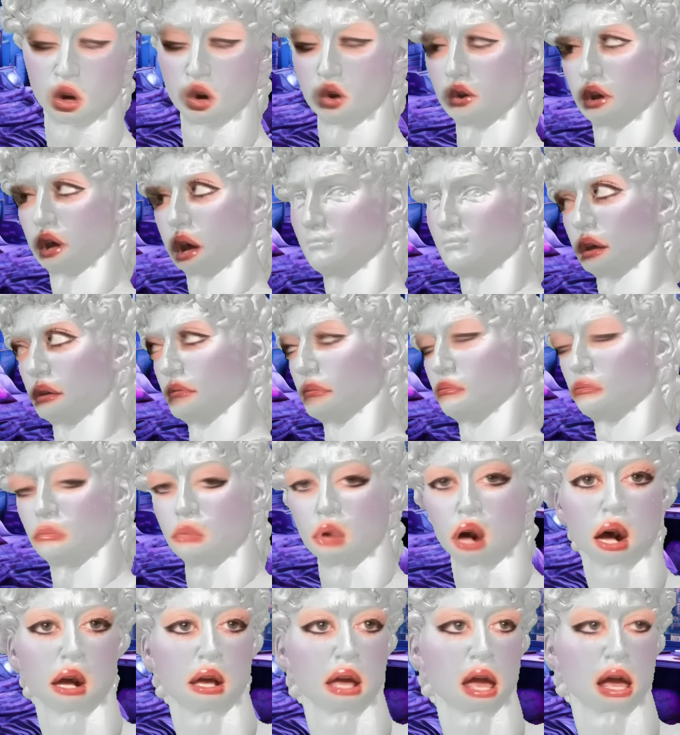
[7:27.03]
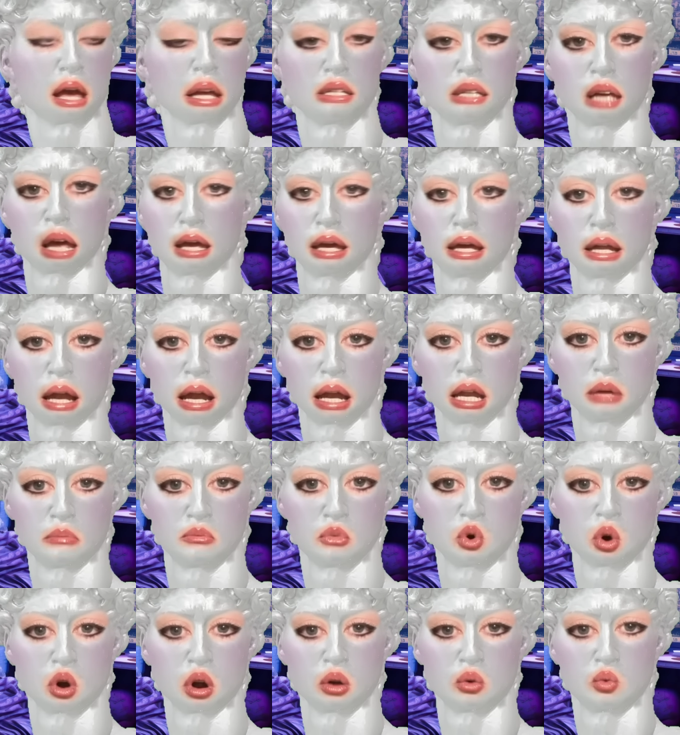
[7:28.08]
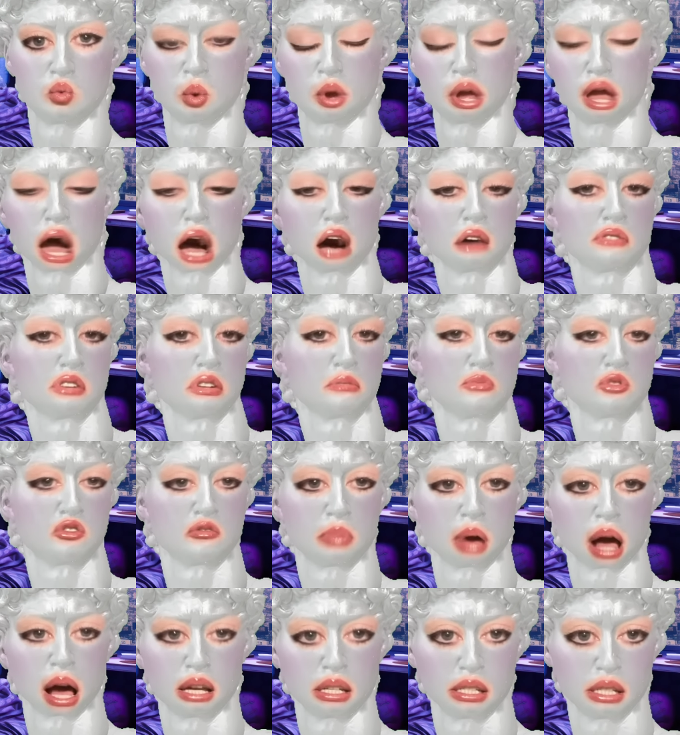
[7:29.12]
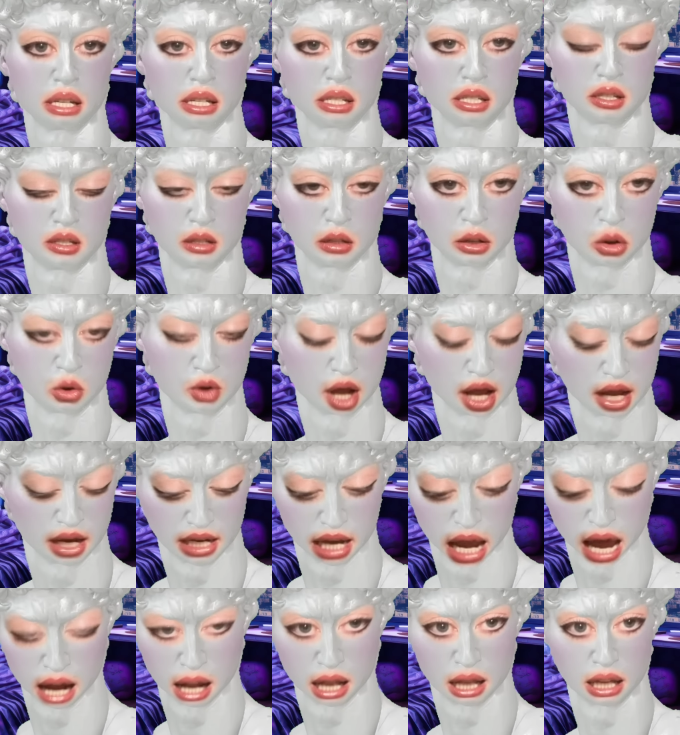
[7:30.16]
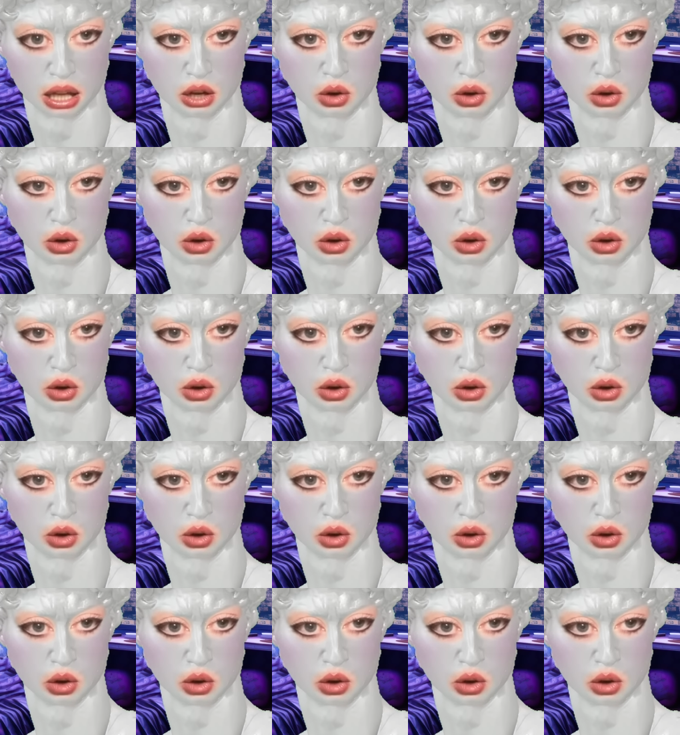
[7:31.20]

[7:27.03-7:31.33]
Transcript: okay, I can't take it anymore. We have to move past this. Okay. Natalie